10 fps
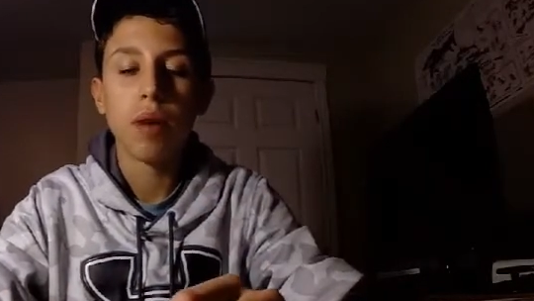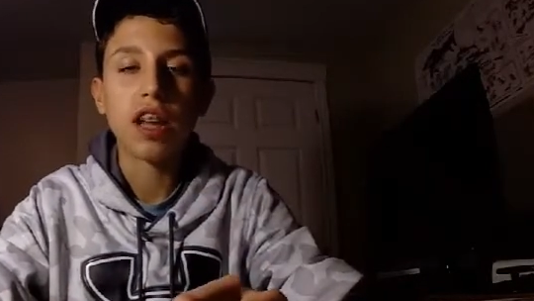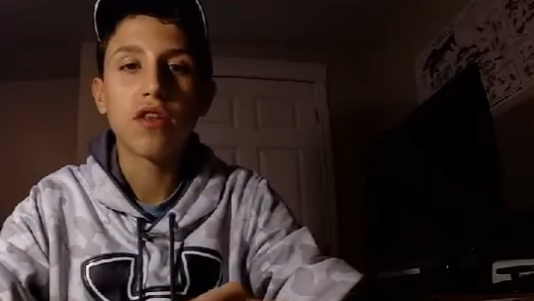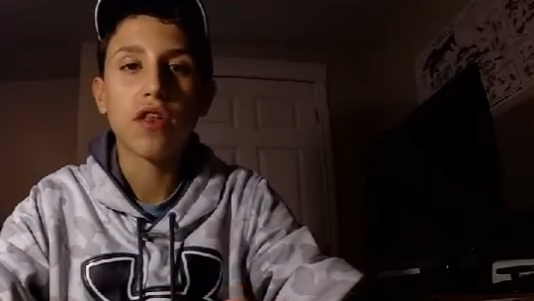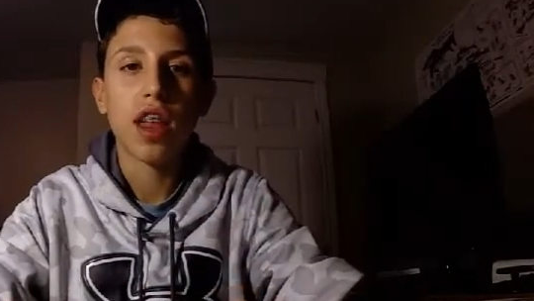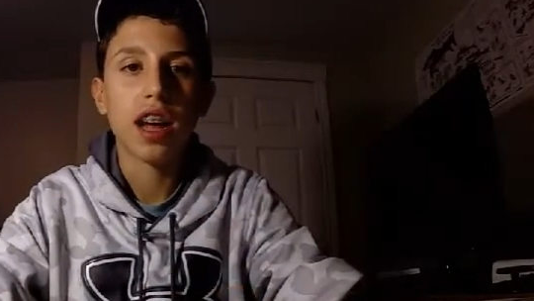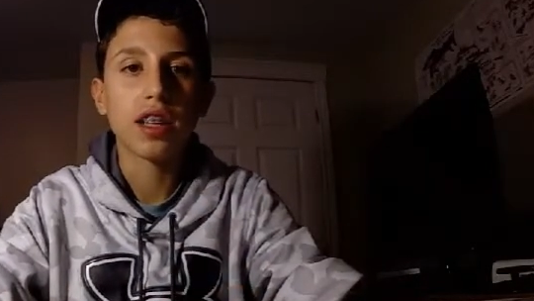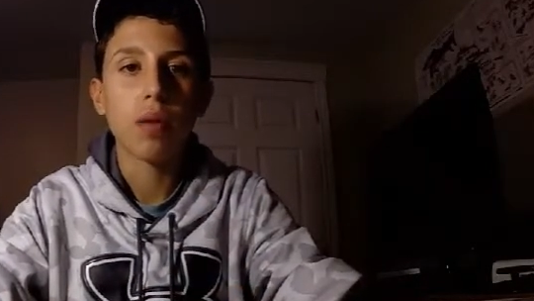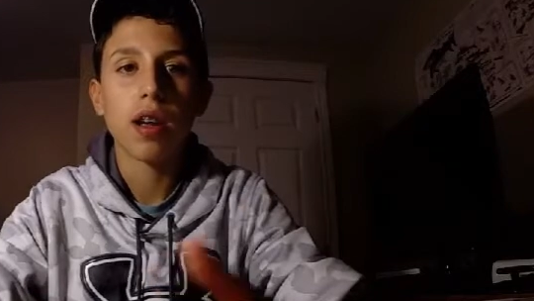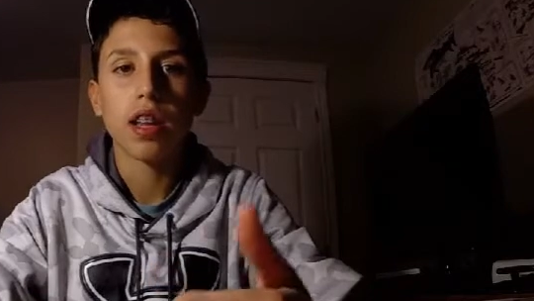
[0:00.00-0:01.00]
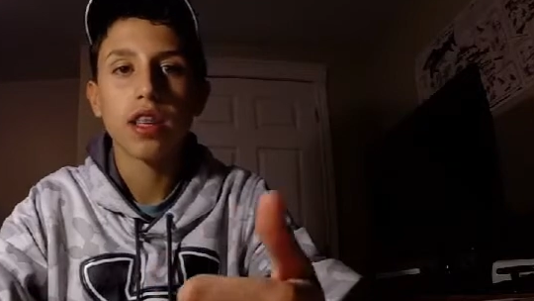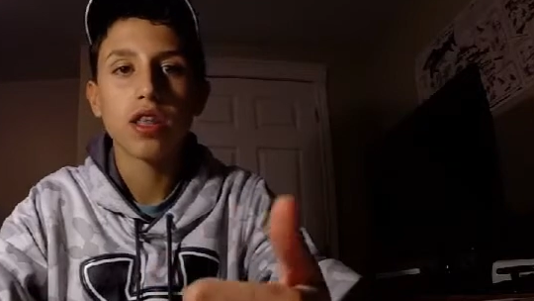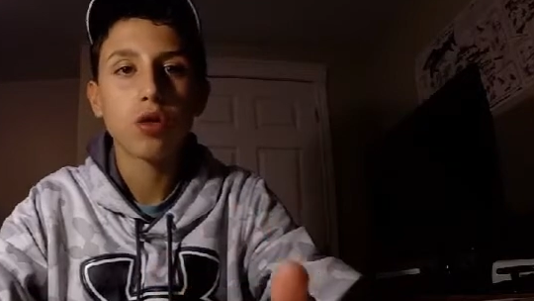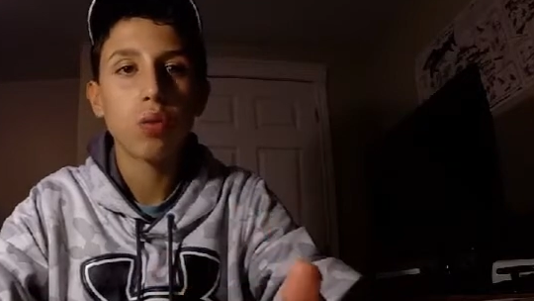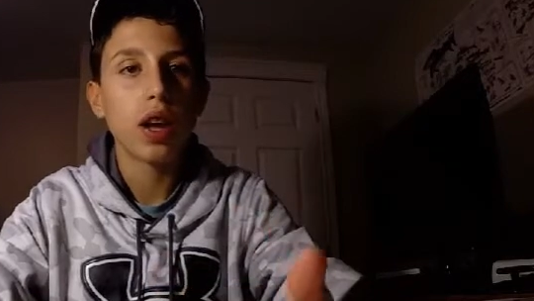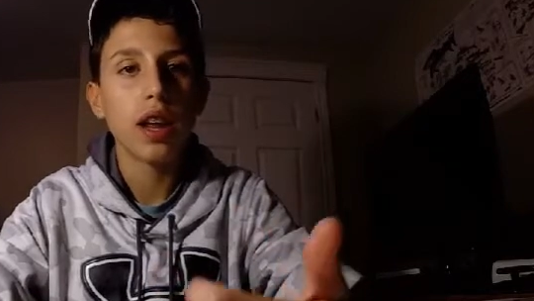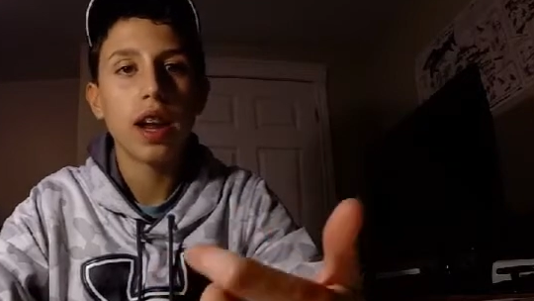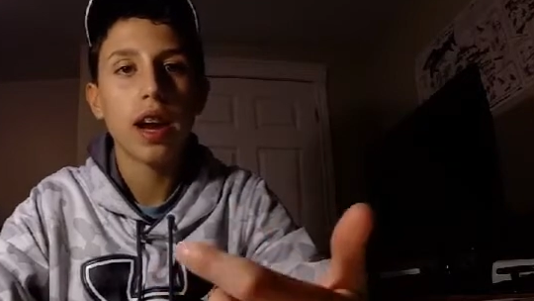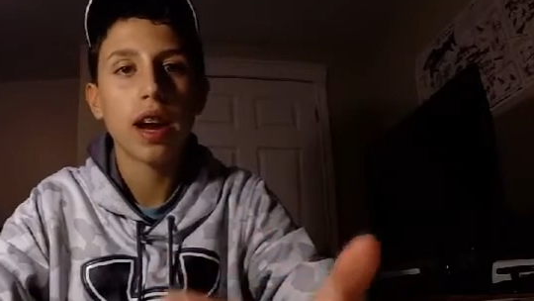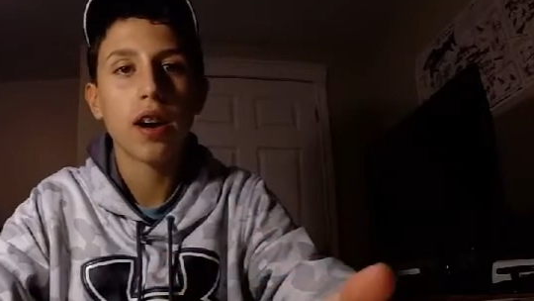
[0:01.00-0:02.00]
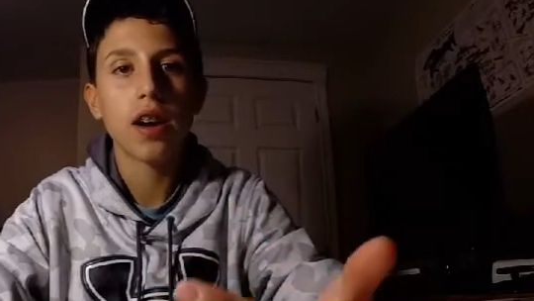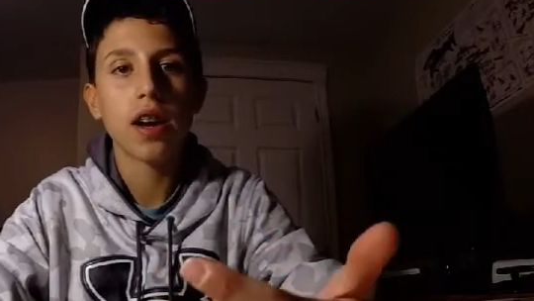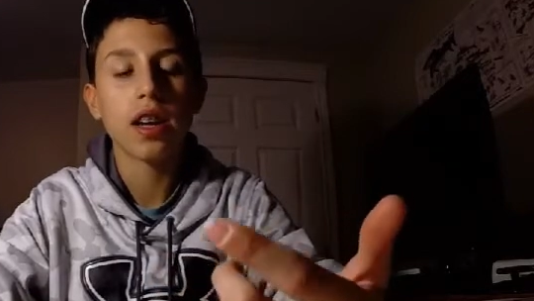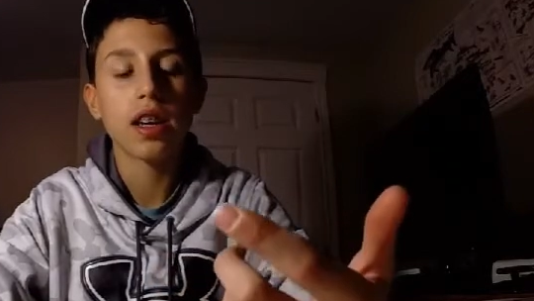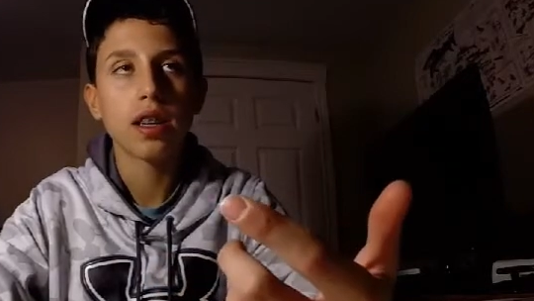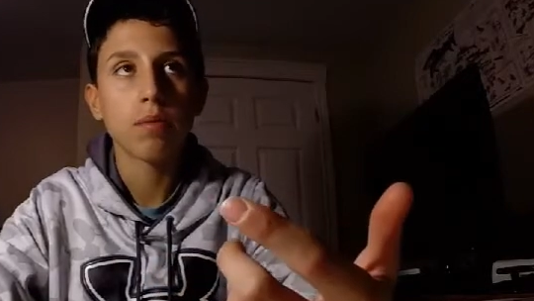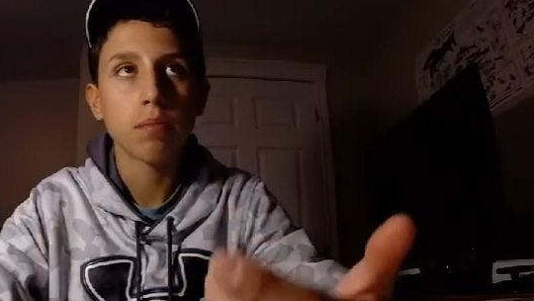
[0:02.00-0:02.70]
Baits for that is probably like squid, herring,